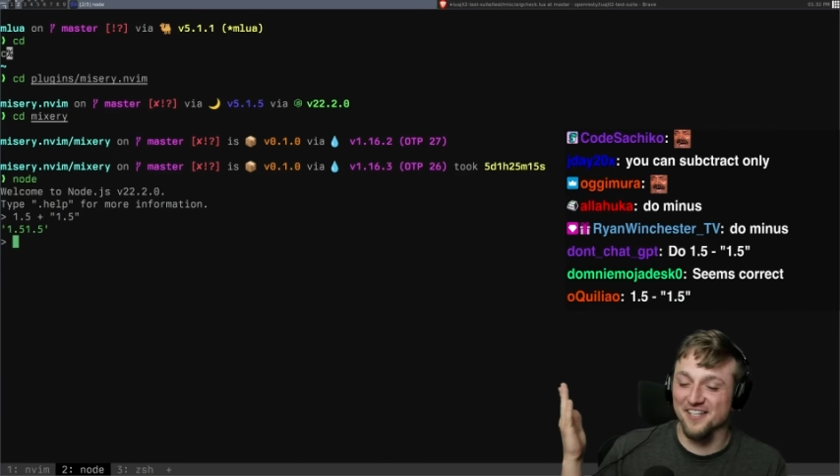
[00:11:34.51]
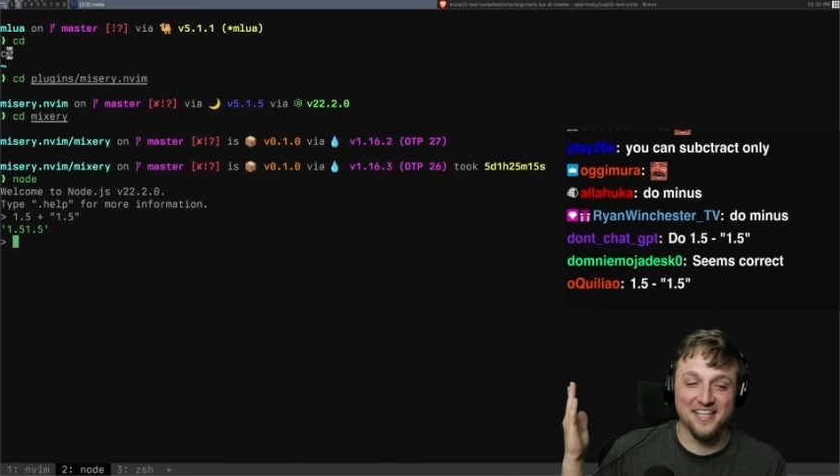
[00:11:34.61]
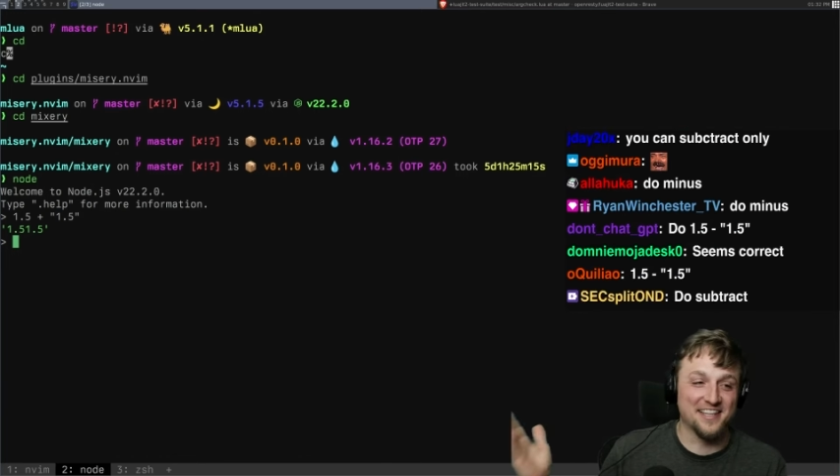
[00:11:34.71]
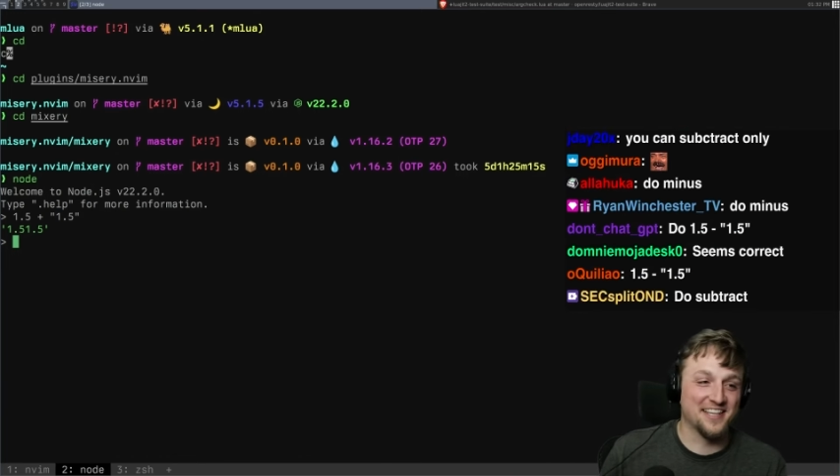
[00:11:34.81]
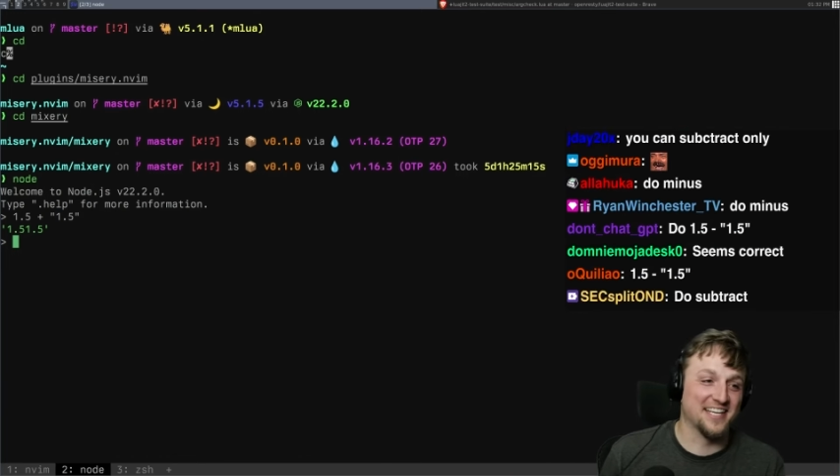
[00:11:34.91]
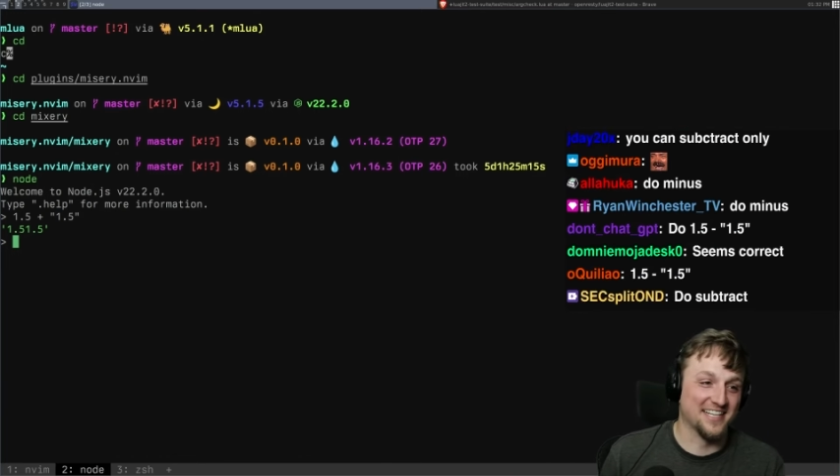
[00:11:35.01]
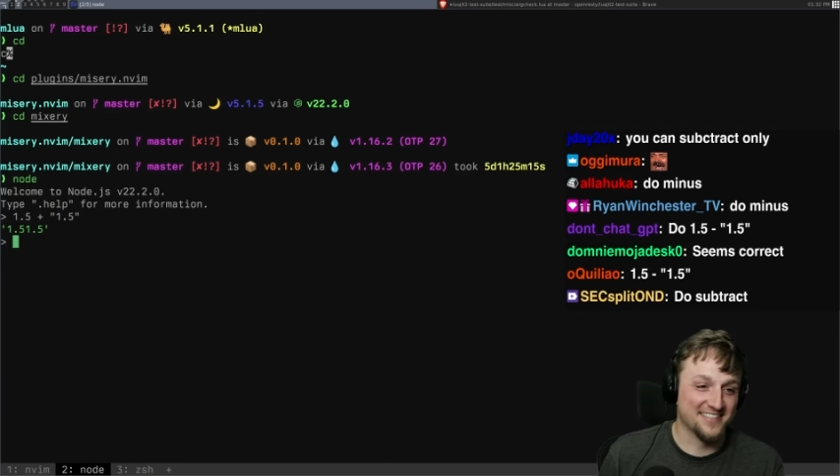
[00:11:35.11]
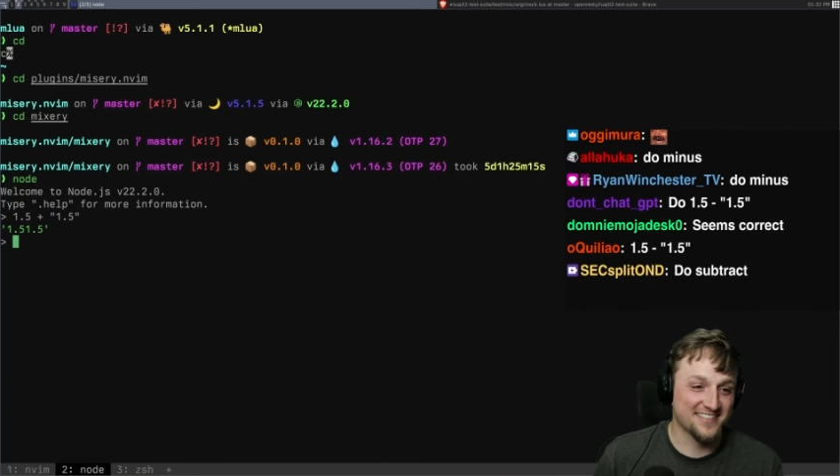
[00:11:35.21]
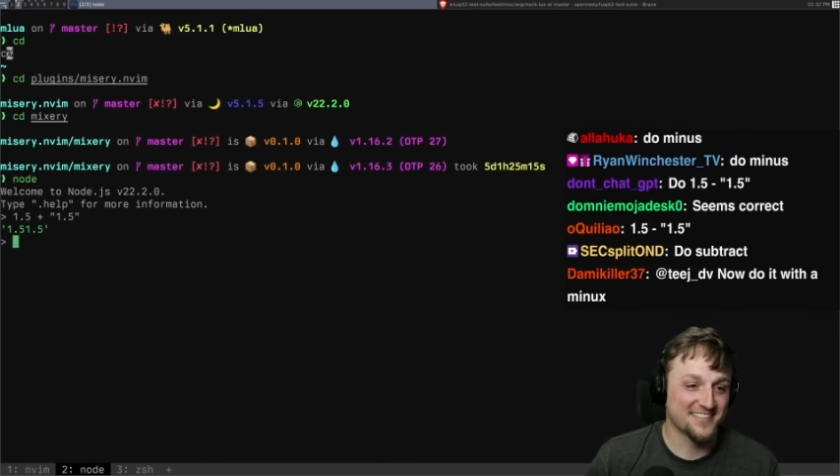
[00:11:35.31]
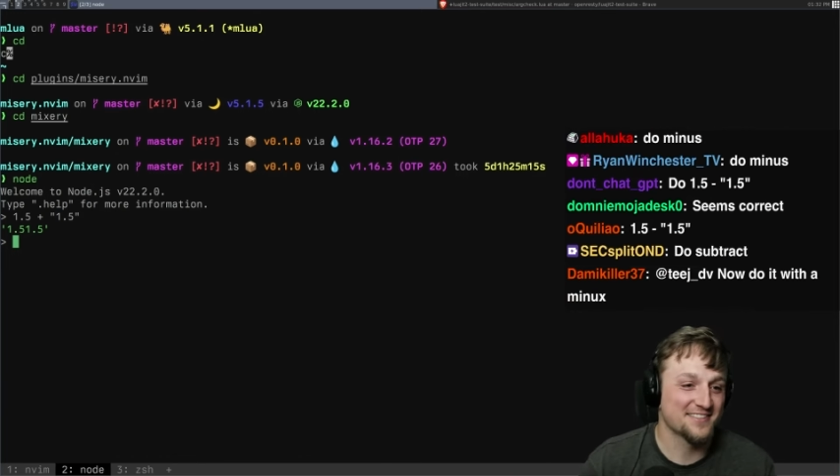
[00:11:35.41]
than
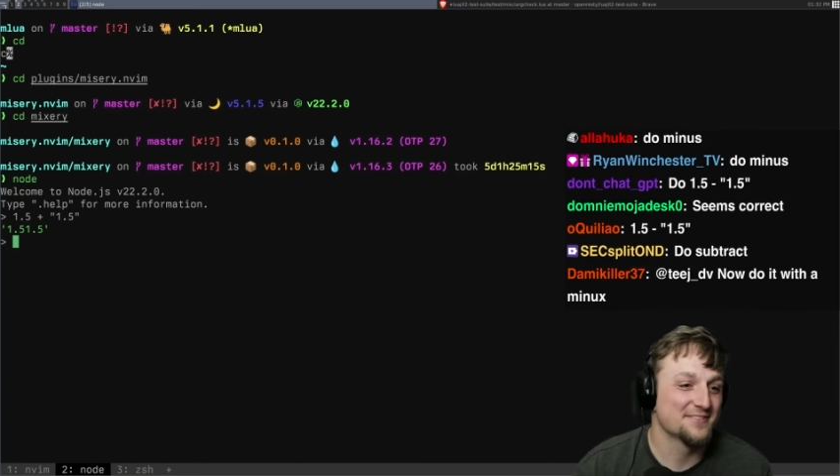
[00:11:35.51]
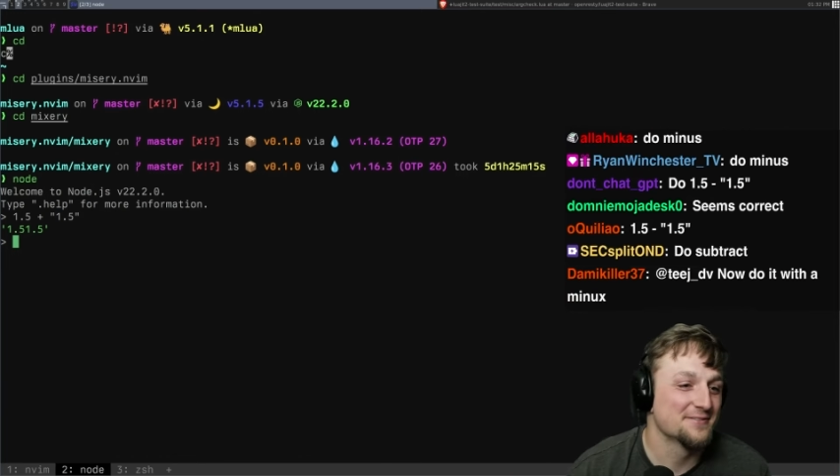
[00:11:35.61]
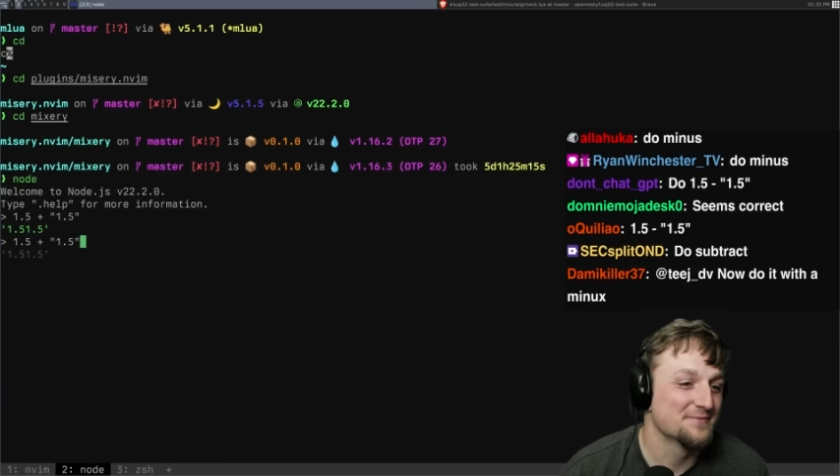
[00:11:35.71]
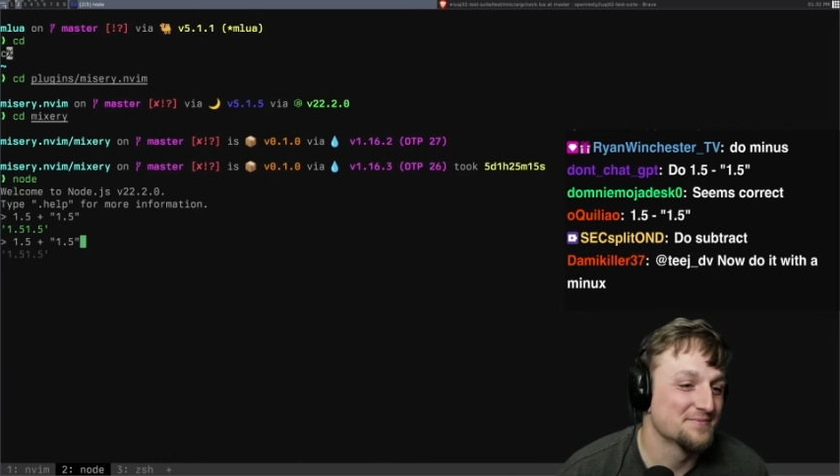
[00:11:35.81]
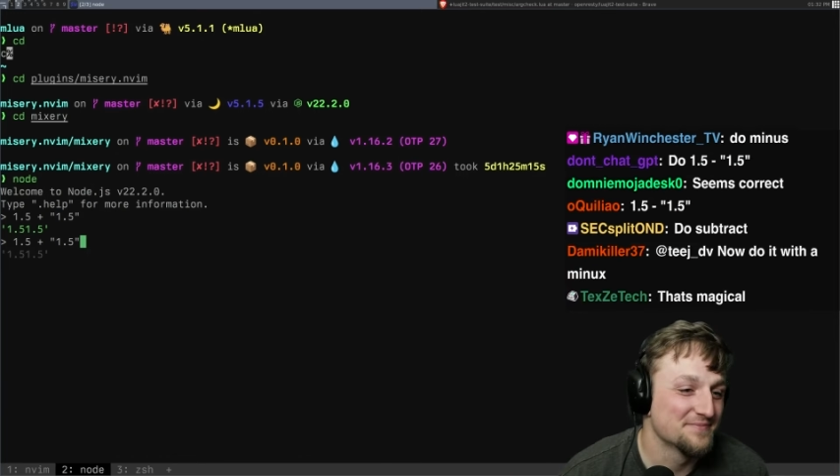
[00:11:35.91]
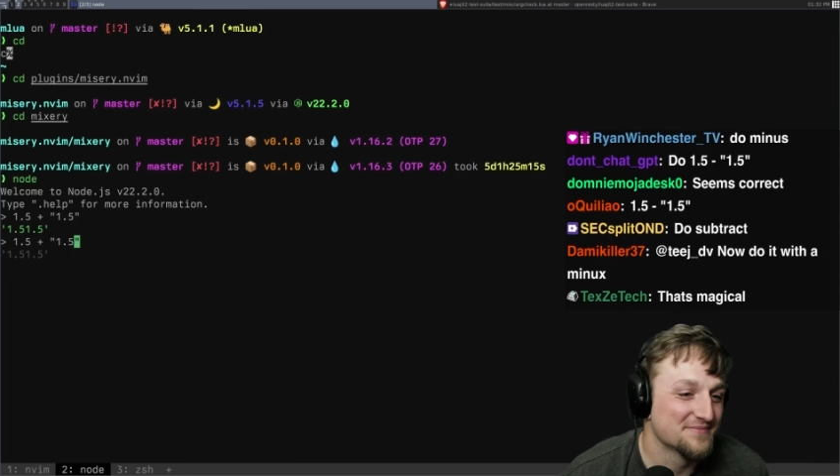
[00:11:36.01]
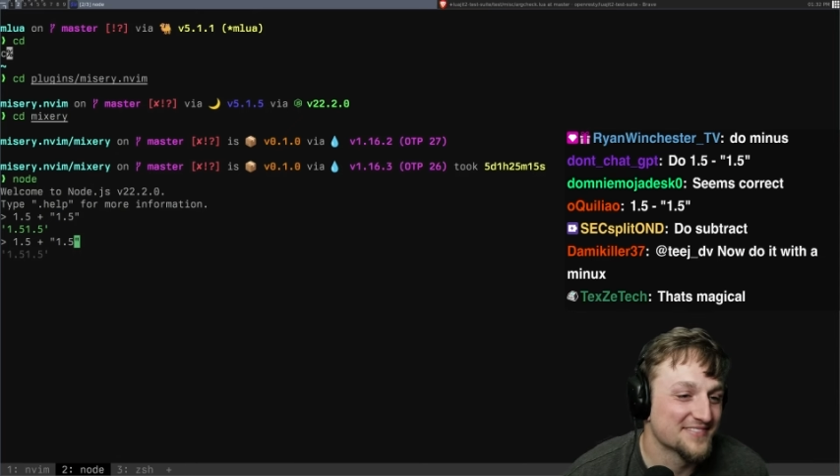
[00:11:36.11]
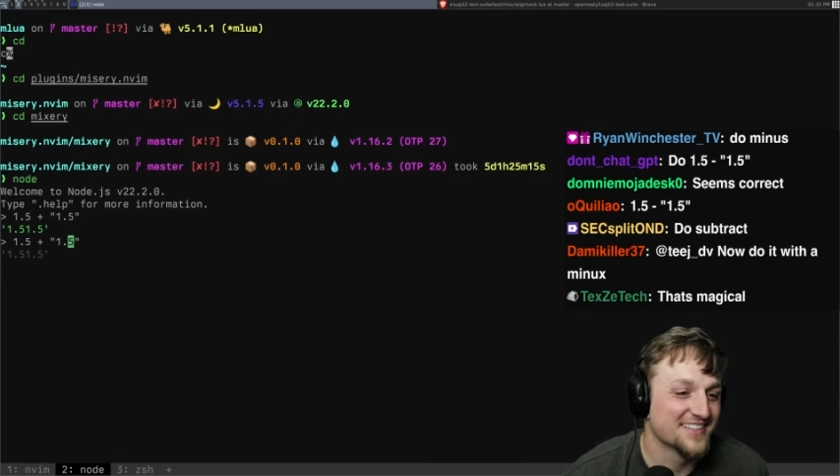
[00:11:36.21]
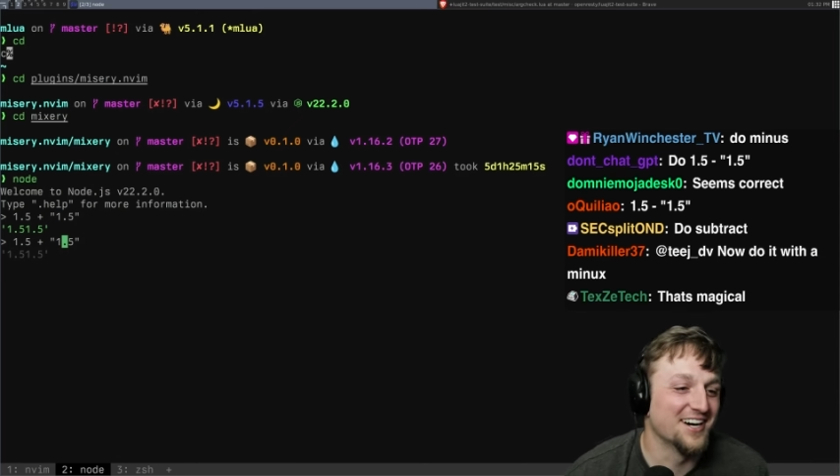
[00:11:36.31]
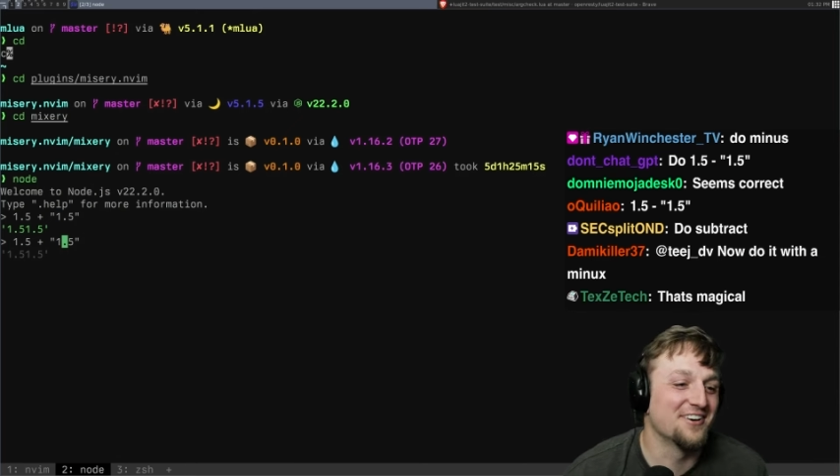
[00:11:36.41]
this.
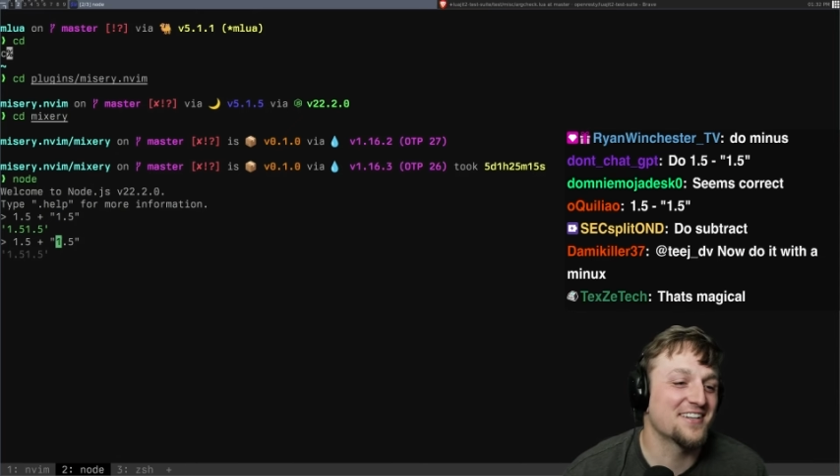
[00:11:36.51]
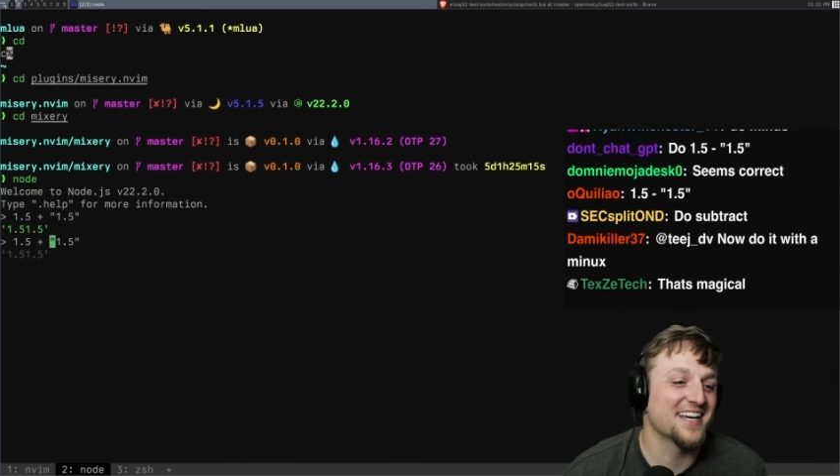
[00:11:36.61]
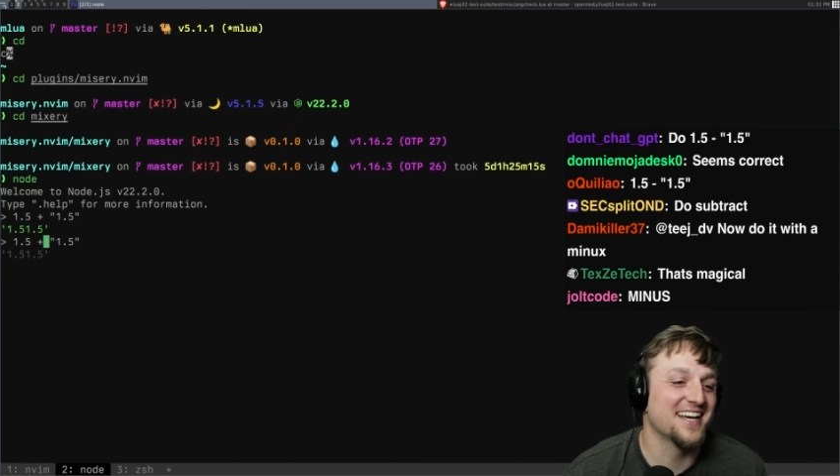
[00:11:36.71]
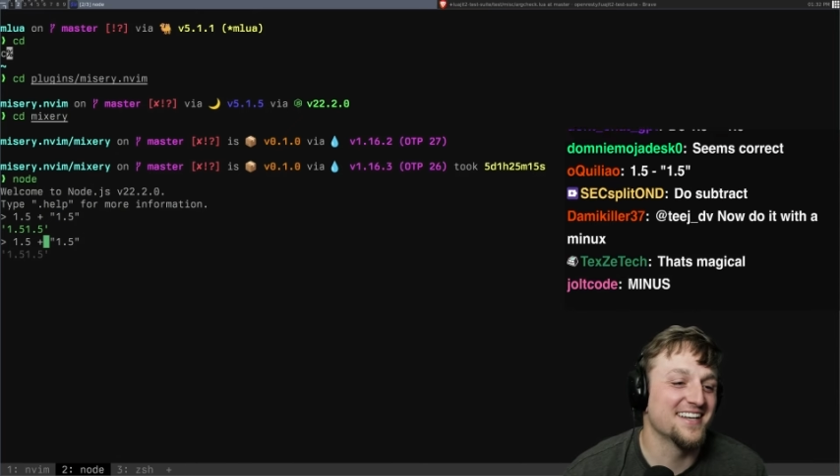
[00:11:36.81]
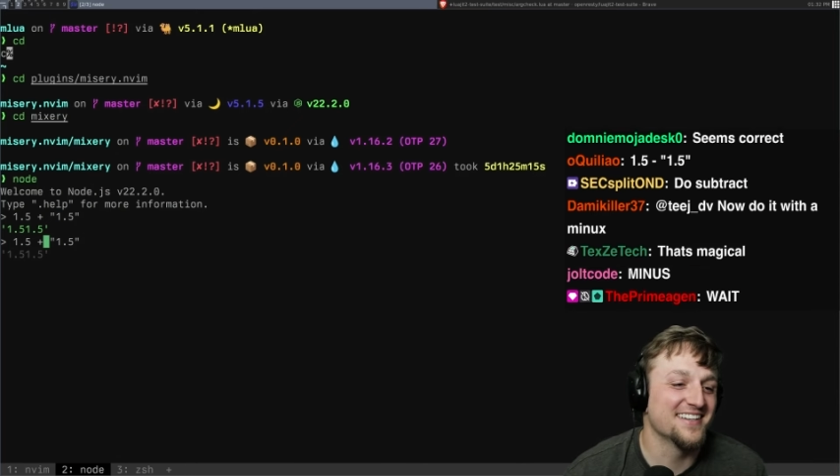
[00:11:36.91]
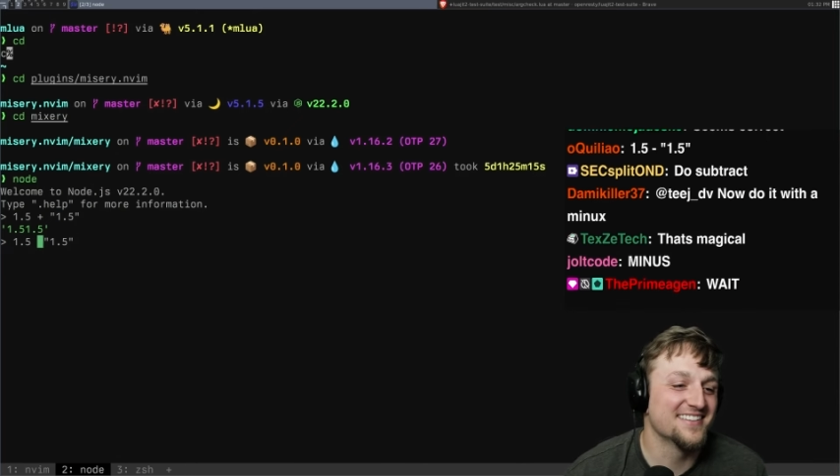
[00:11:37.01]
Okay.